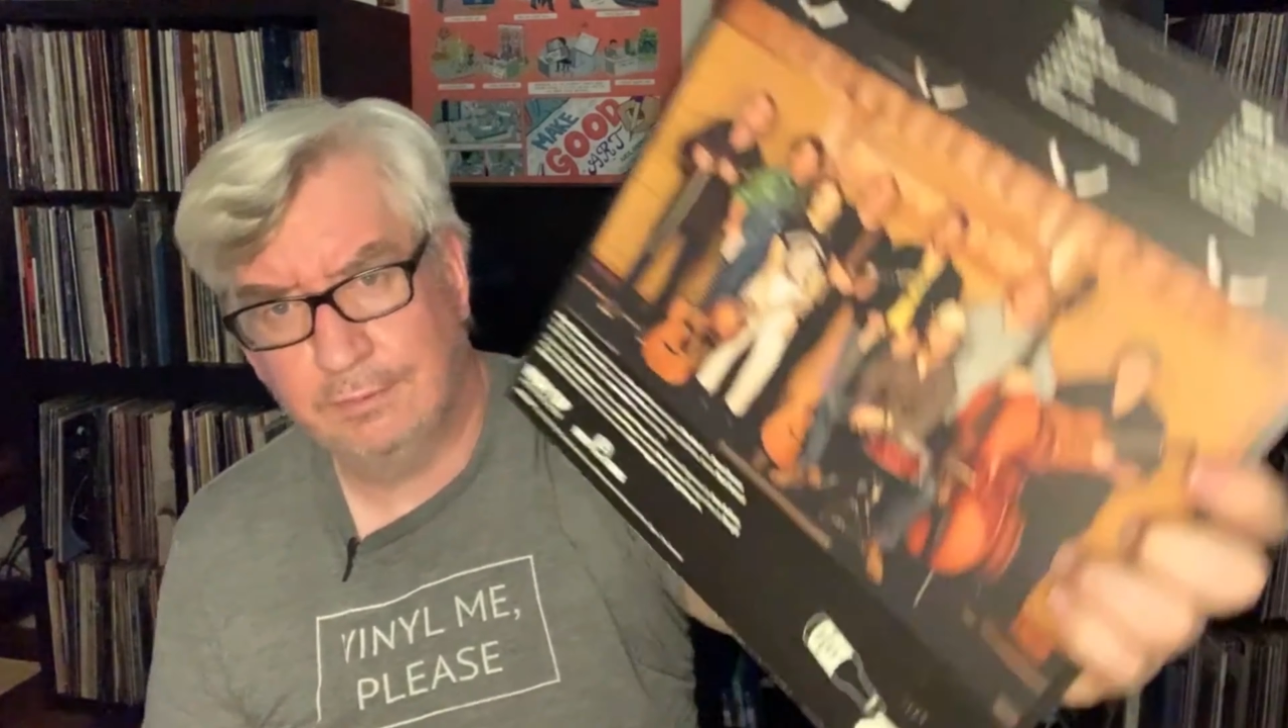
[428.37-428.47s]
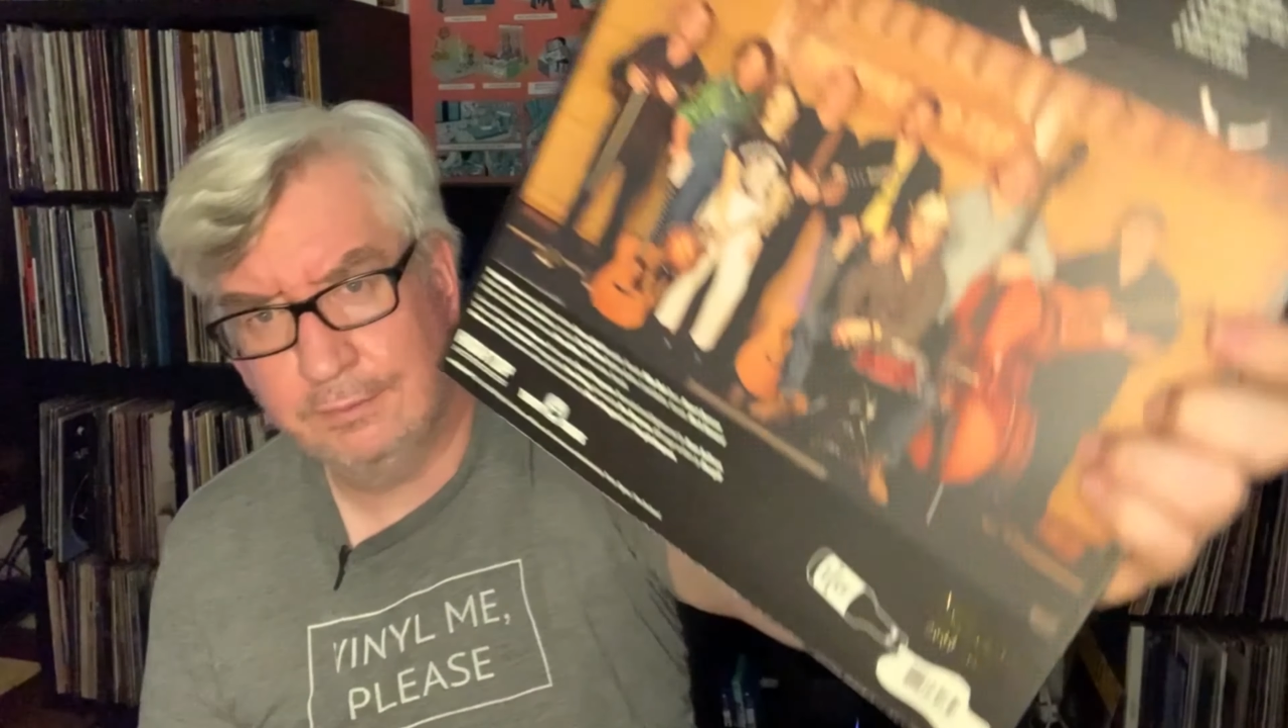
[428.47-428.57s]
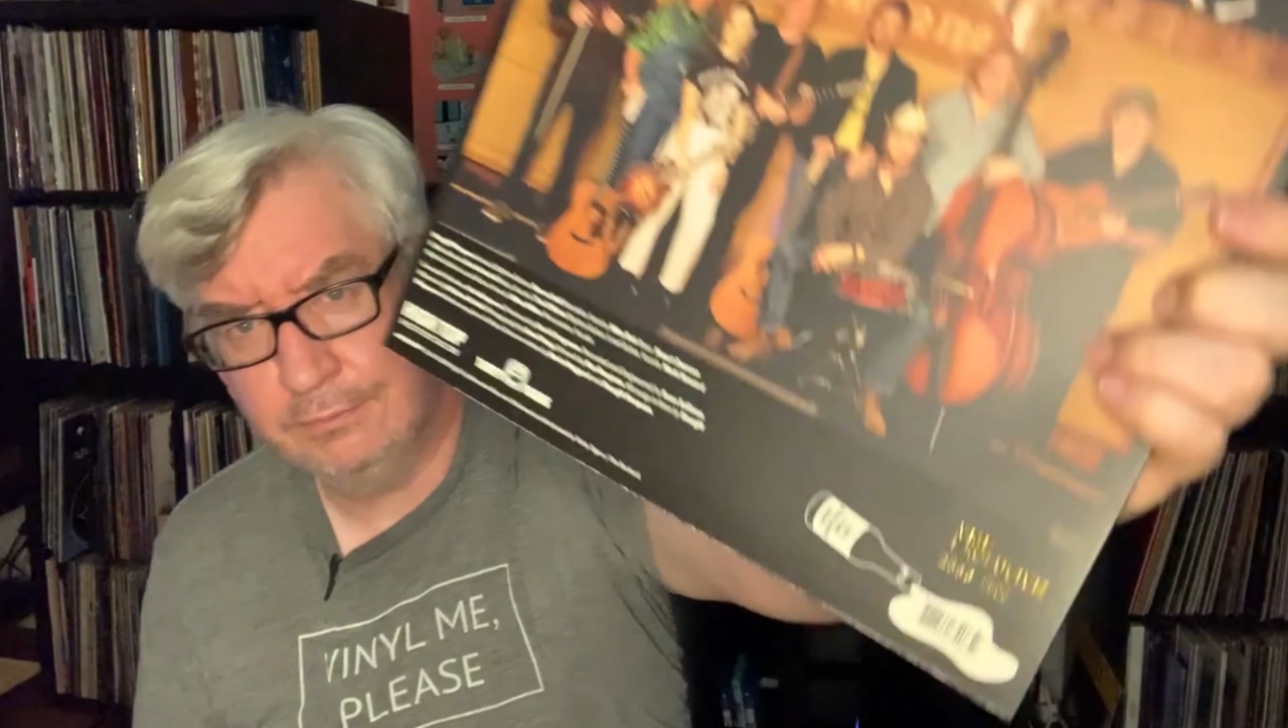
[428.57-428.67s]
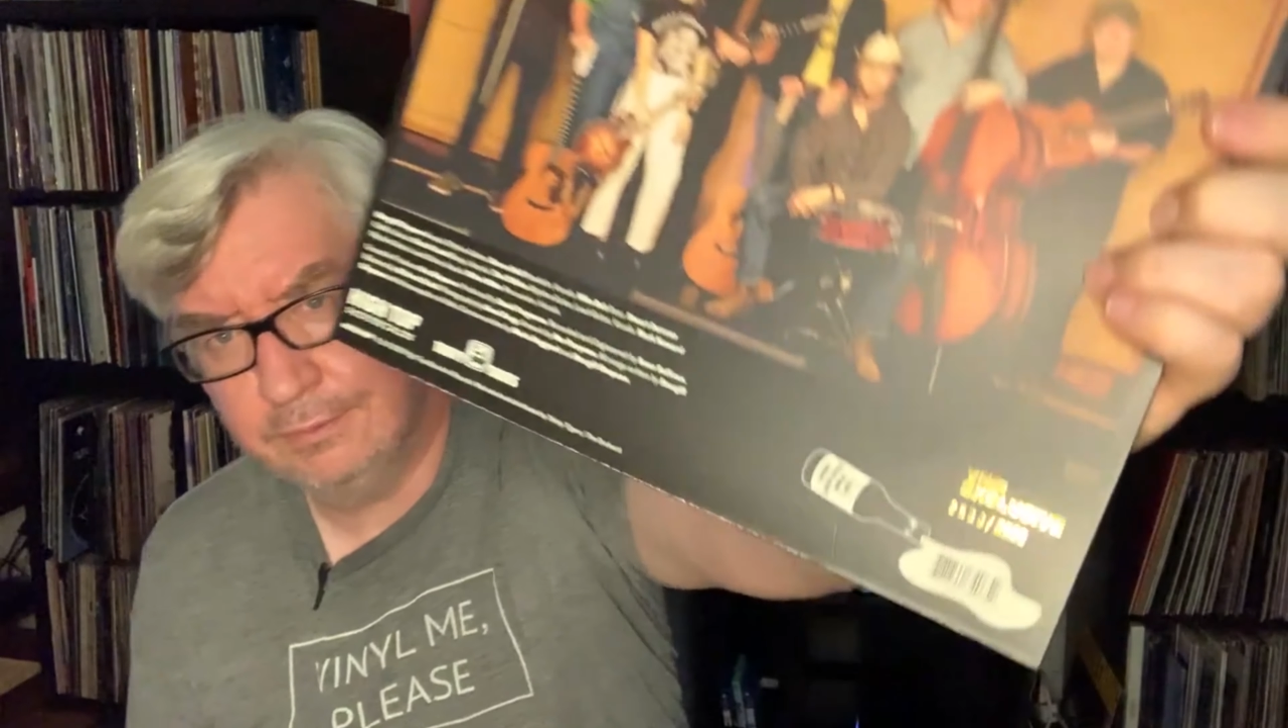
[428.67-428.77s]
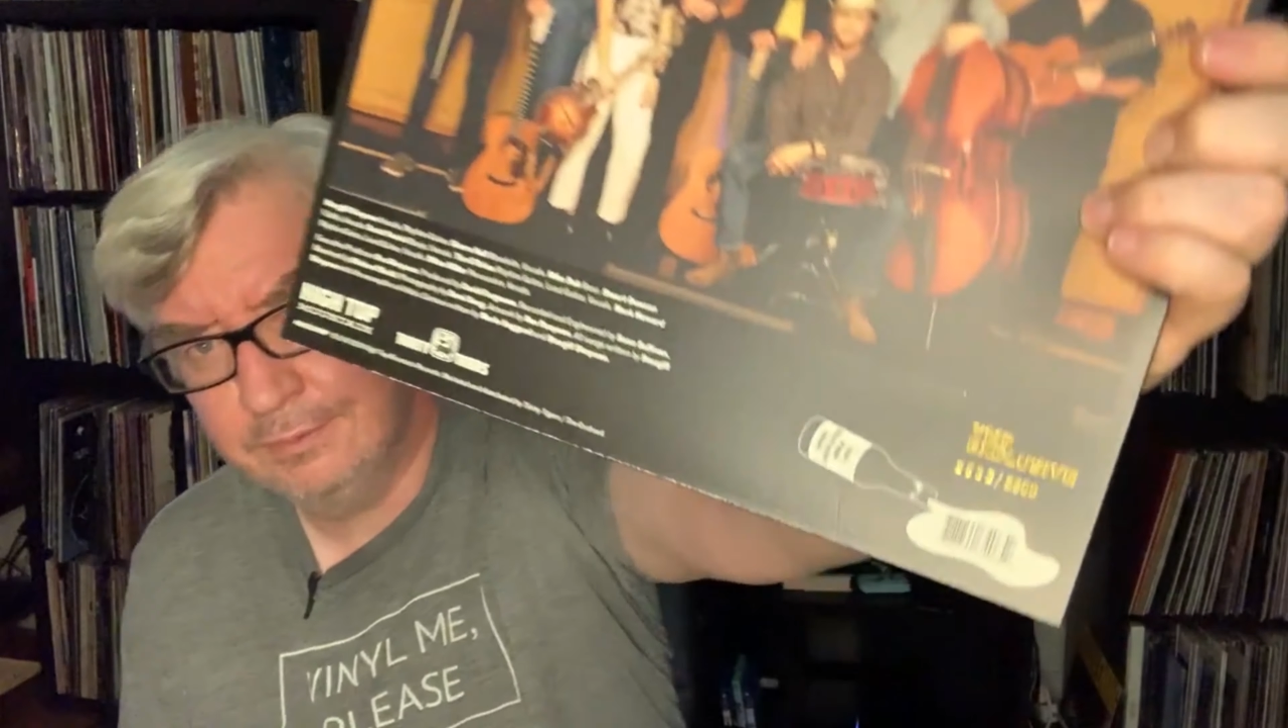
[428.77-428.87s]

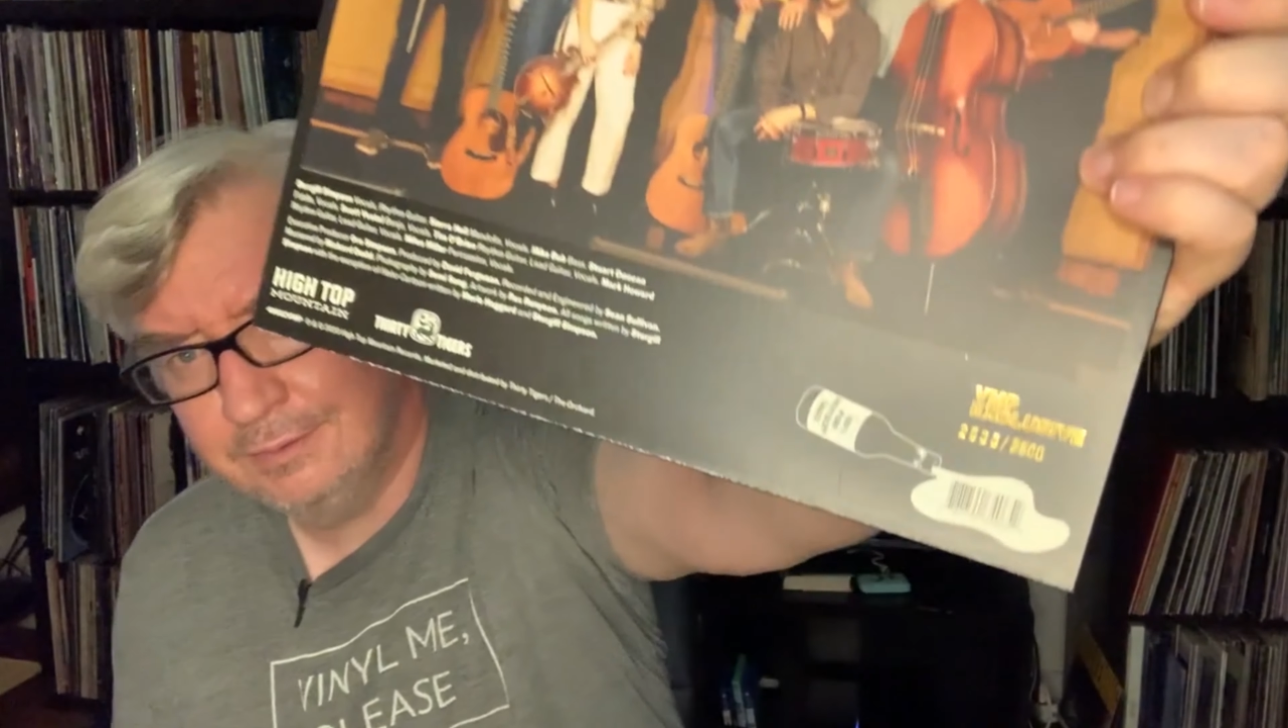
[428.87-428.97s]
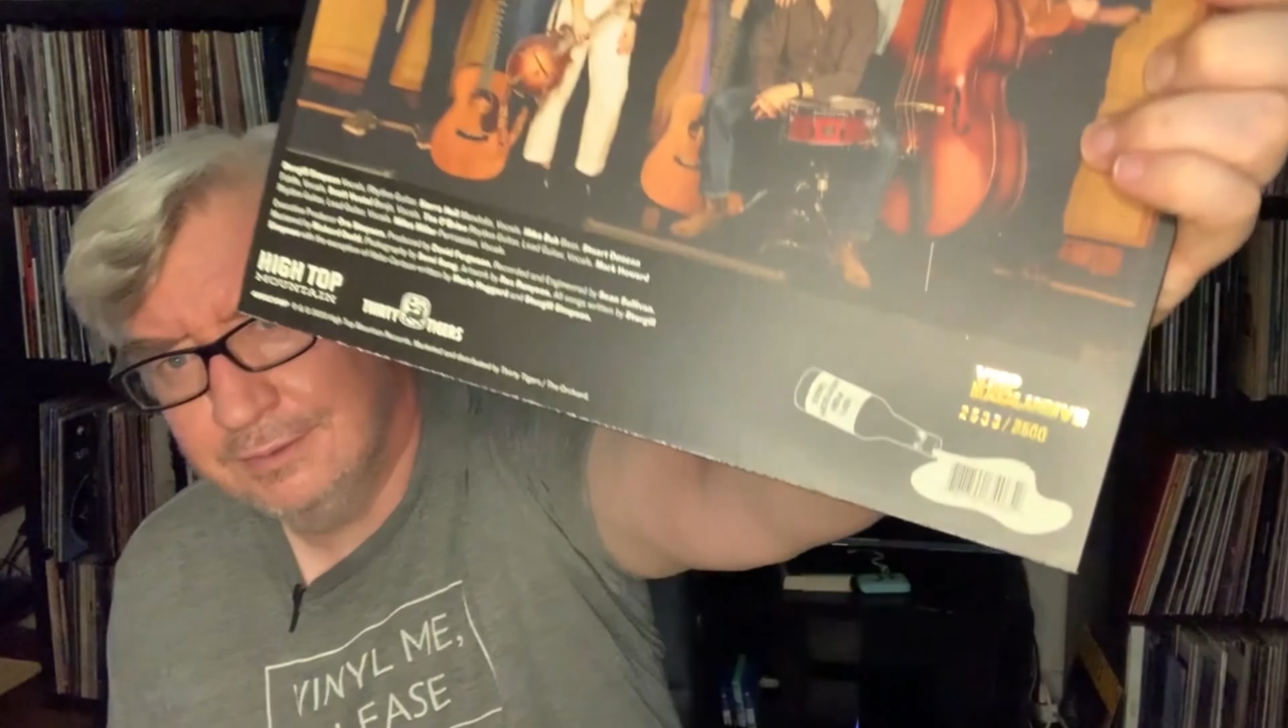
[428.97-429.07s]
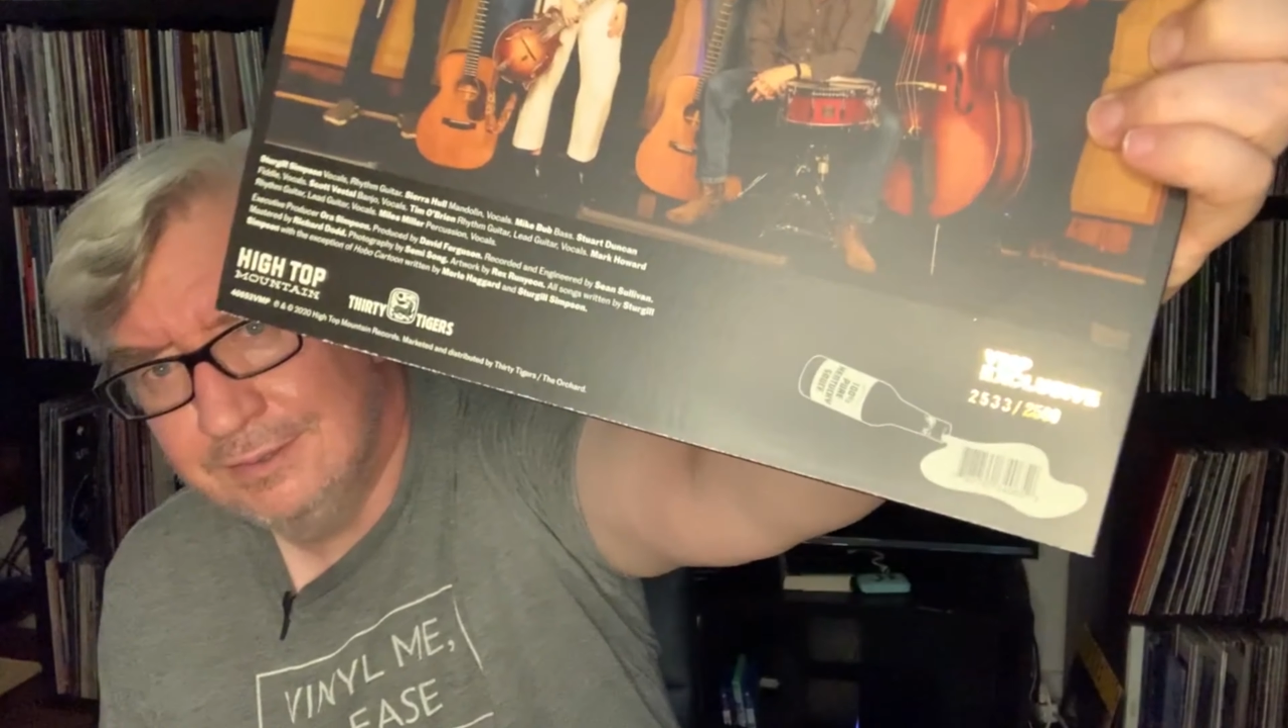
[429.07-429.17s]
hundred.